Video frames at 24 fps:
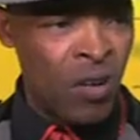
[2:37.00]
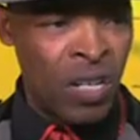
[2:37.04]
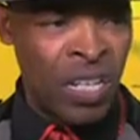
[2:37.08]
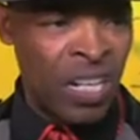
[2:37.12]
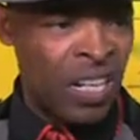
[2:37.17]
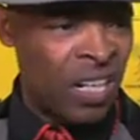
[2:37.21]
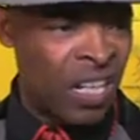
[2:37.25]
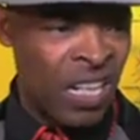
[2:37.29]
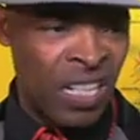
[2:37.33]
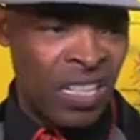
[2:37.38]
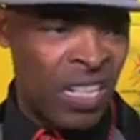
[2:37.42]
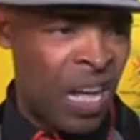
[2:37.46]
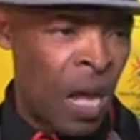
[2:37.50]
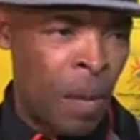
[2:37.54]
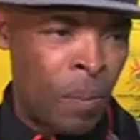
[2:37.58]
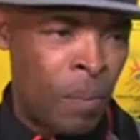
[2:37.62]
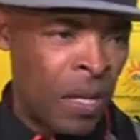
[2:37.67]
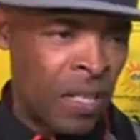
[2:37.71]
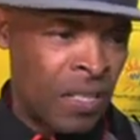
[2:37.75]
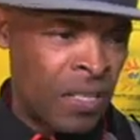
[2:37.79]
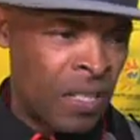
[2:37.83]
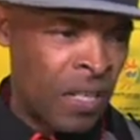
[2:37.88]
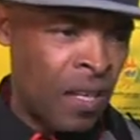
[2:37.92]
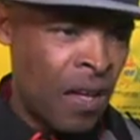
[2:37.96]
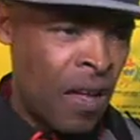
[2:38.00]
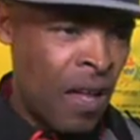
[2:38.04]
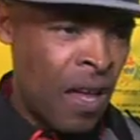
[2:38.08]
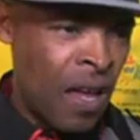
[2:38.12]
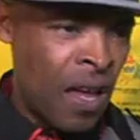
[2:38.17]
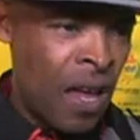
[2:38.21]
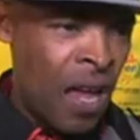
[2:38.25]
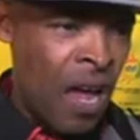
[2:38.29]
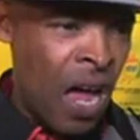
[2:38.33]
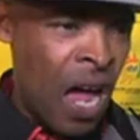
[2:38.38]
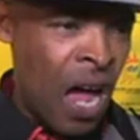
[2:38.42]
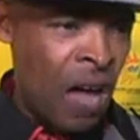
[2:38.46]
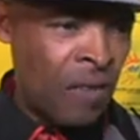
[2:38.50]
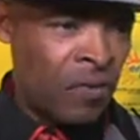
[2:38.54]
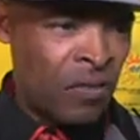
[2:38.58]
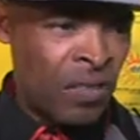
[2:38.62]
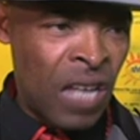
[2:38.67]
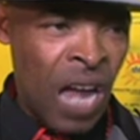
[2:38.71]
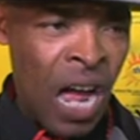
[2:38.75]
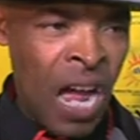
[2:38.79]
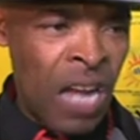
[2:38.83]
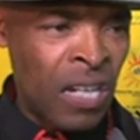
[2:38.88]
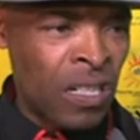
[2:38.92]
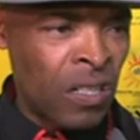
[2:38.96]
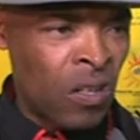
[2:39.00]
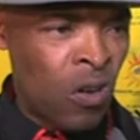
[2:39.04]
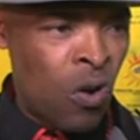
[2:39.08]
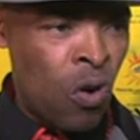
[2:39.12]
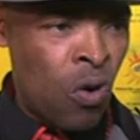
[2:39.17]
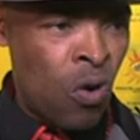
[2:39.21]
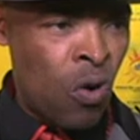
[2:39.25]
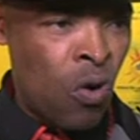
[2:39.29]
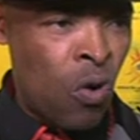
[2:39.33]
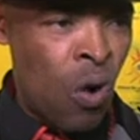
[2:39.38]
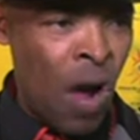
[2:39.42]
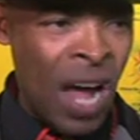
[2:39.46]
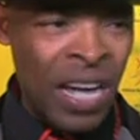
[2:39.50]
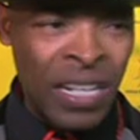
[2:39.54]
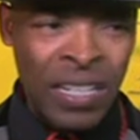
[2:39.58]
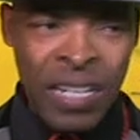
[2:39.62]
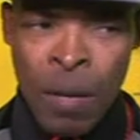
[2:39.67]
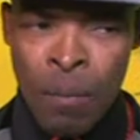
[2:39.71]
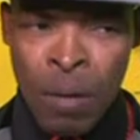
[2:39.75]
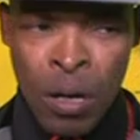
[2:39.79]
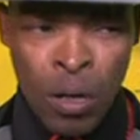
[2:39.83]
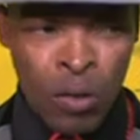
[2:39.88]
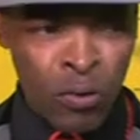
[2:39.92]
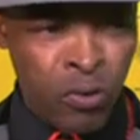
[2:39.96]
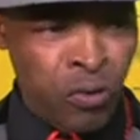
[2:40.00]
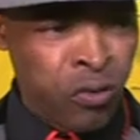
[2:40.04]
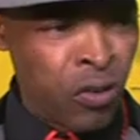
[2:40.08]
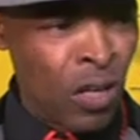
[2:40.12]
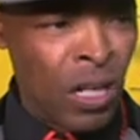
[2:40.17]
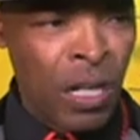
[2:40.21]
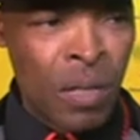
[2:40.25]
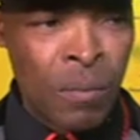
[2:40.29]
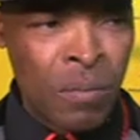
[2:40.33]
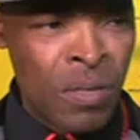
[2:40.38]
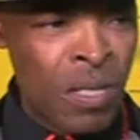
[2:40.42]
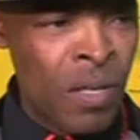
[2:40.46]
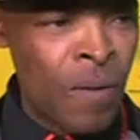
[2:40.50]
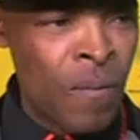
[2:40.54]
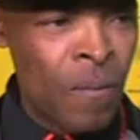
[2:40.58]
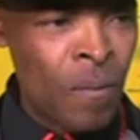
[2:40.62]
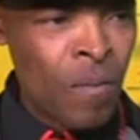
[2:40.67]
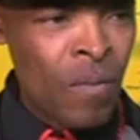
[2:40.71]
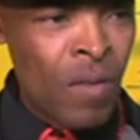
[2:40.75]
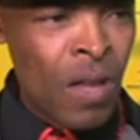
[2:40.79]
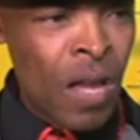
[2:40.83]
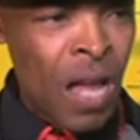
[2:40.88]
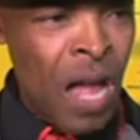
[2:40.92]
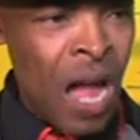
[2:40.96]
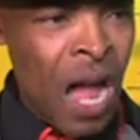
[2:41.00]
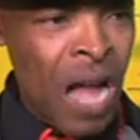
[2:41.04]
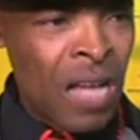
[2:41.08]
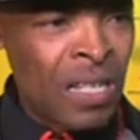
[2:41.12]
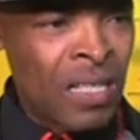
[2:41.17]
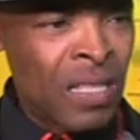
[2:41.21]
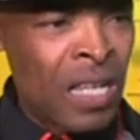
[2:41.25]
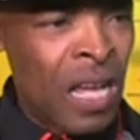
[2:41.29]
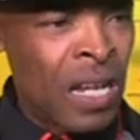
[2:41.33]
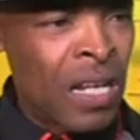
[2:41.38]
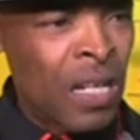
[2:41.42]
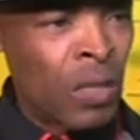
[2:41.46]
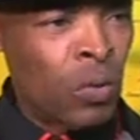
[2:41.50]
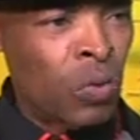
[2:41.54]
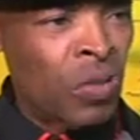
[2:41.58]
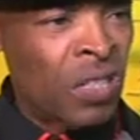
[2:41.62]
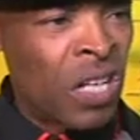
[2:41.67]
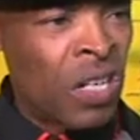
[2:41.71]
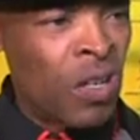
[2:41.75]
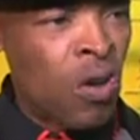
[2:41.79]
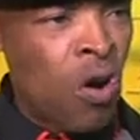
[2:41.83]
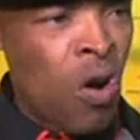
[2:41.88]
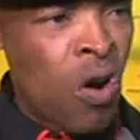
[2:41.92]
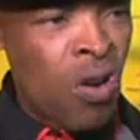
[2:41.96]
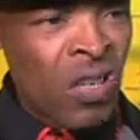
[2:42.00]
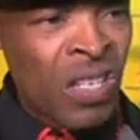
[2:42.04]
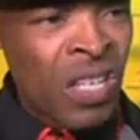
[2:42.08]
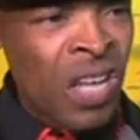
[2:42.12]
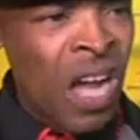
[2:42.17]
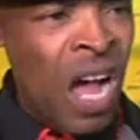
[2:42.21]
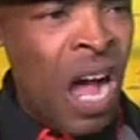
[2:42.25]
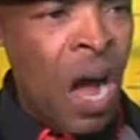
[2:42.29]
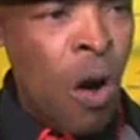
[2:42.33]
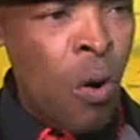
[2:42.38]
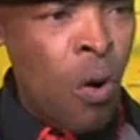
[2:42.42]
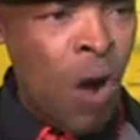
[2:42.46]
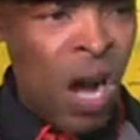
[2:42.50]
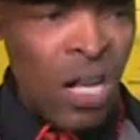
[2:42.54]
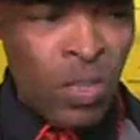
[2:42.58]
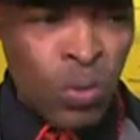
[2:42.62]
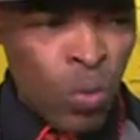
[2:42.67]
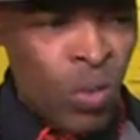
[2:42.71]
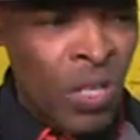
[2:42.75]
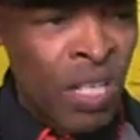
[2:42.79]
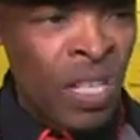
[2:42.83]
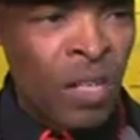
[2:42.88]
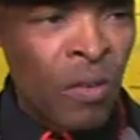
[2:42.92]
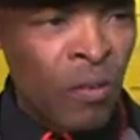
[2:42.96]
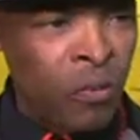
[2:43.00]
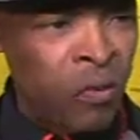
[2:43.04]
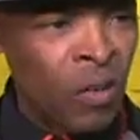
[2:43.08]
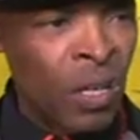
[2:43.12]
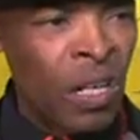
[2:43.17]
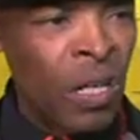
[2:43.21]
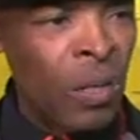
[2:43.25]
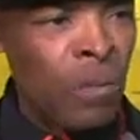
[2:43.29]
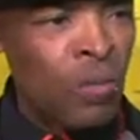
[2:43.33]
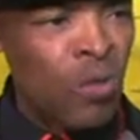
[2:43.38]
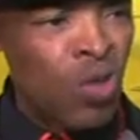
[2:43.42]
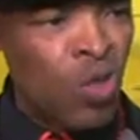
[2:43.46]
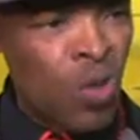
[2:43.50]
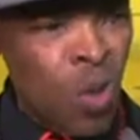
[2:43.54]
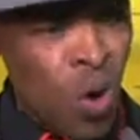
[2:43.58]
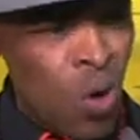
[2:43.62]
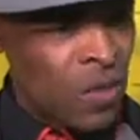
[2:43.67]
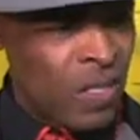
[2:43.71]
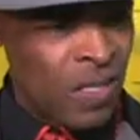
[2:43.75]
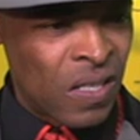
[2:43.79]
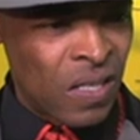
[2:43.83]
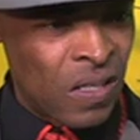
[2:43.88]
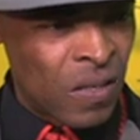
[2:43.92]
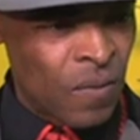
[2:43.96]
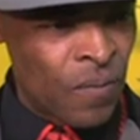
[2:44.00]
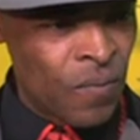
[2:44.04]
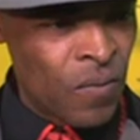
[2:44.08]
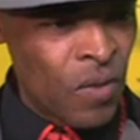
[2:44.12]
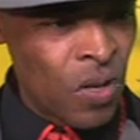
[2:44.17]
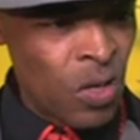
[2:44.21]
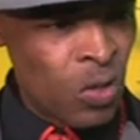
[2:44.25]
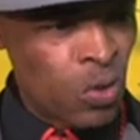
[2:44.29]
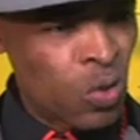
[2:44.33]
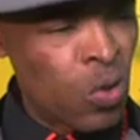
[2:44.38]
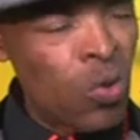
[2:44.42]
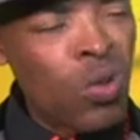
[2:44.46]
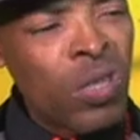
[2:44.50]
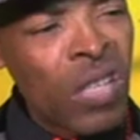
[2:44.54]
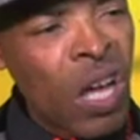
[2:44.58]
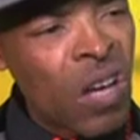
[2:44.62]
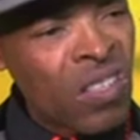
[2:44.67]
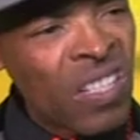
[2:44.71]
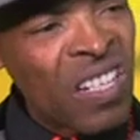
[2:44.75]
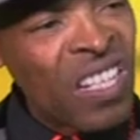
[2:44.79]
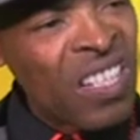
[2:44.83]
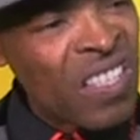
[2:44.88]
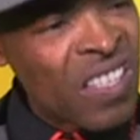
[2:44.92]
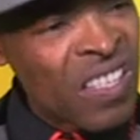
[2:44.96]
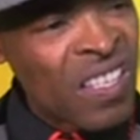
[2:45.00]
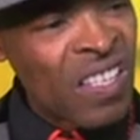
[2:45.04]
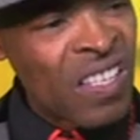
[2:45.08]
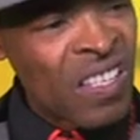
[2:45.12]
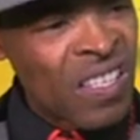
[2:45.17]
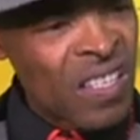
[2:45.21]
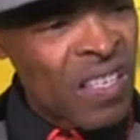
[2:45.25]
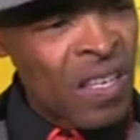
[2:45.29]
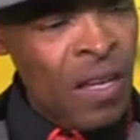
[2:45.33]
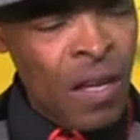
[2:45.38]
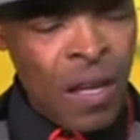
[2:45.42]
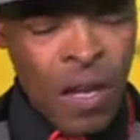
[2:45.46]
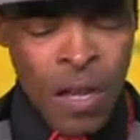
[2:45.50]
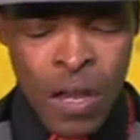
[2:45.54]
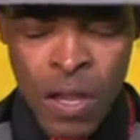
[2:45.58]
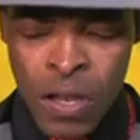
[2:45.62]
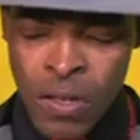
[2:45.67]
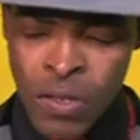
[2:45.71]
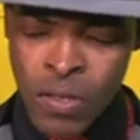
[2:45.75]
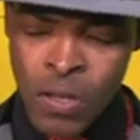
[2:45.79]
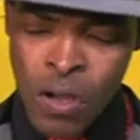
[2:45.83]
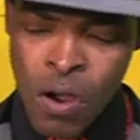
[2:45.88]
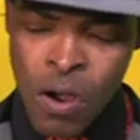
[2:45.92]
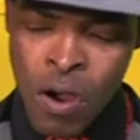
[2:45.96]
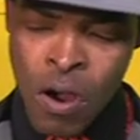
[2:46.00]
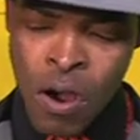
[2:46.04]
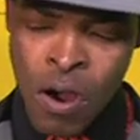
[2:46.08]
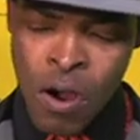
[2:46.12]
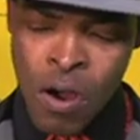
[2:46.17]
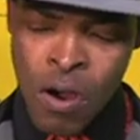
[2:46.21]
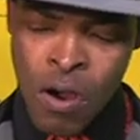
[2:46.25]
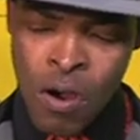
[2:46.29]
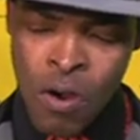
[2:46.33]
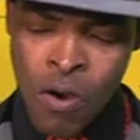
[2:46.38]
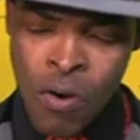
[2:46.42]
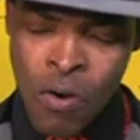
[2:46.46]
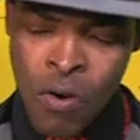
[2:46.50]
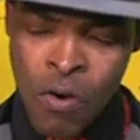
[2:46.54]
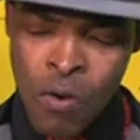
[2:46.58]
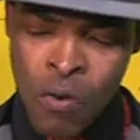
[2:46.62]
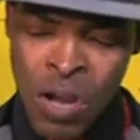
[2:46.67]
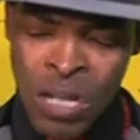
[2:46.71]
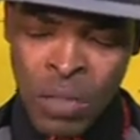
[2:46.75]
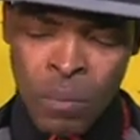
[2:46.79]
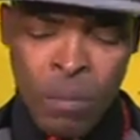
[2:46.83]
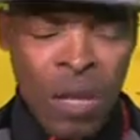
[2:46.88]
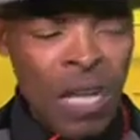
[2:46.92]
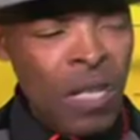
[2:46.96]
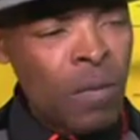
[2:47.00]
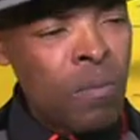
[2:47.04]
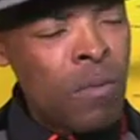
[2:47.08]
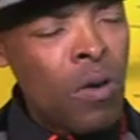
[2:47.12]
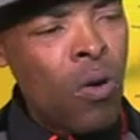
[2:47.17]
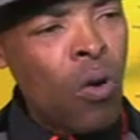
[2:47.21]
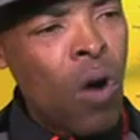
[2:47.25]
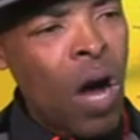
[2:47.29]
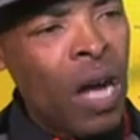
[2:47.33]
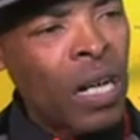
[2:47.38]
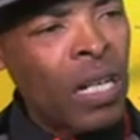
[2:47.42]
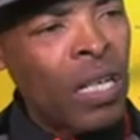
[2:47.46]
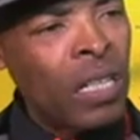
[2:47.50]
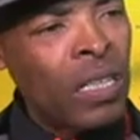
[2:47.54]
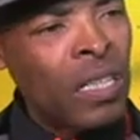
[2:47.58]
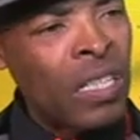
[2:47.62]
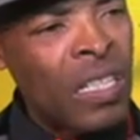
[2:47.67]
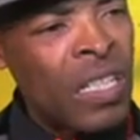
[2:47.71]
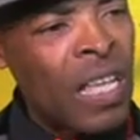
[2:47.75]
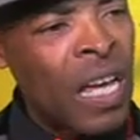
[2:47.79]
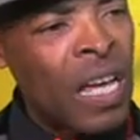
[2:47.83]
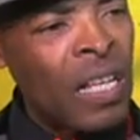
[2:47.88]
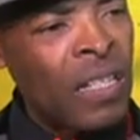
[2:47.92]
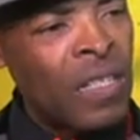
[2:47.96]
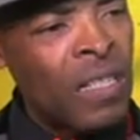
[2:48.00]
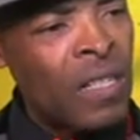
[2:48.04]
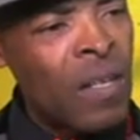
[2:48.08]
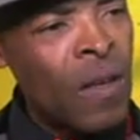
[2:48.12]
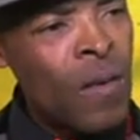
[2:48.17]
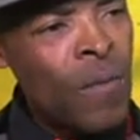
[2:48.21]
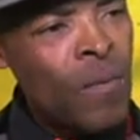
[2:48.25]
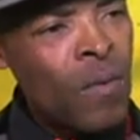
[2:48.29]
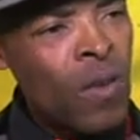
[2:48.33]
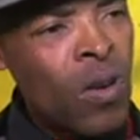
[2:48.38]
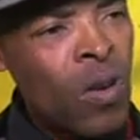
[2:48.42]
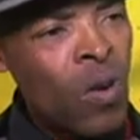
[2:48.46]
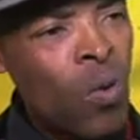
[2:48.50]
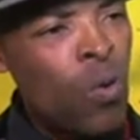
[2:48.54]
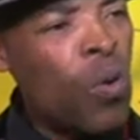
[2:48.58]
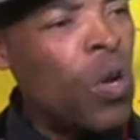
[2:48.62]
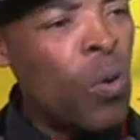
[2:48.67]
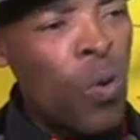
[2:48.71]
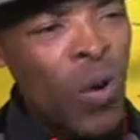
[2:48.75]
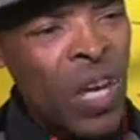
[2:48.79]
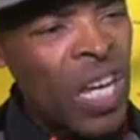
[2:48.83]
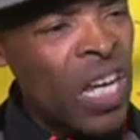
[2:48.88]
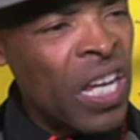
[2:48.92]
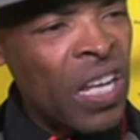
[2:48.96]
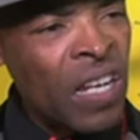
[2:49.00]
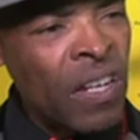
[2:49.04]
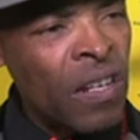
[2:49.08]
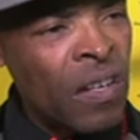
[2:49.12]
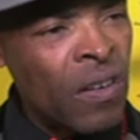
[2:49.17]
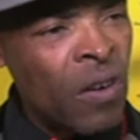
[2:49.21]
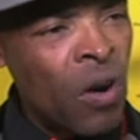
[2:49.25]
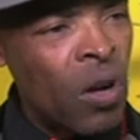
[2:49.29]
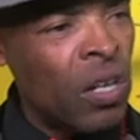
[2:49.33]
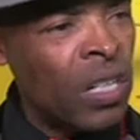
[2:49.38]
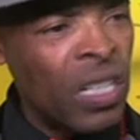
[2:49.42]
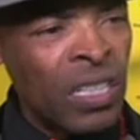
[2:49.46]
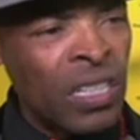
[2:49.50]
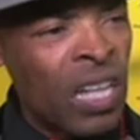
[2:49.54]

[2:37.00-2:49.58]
on a red carpet. I've done quite a number of films. I started with an Oscar award winning film, Tsotsi, 2006. So what makes me worried is that we win all the